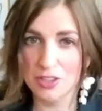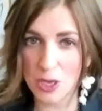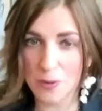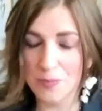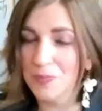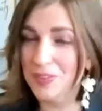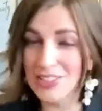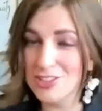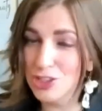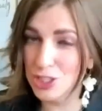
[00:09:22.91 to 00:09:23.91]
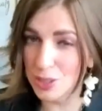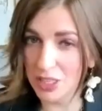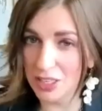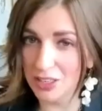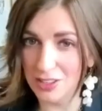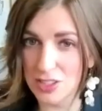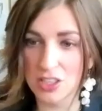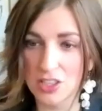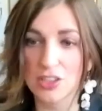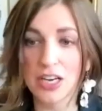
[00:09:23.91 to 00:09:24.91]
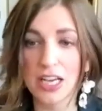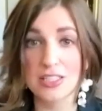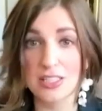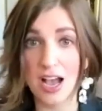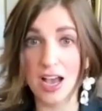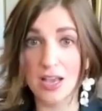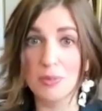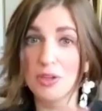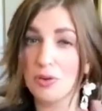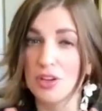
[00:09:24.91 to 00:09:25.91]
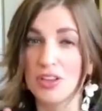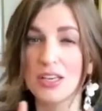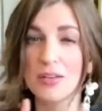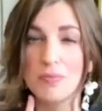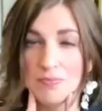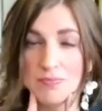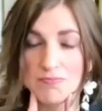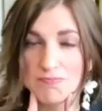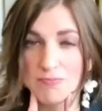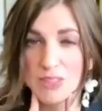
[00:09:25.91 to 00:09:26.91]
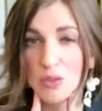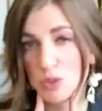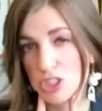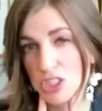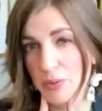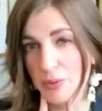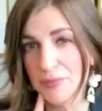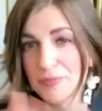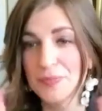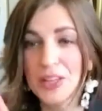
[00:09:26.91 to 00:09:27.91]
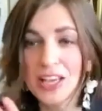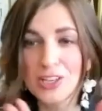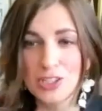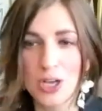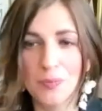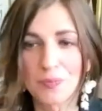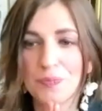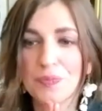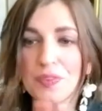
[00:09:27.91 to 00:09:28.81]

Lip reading: So that's just something to consider next time you are thinking, what should I wear? So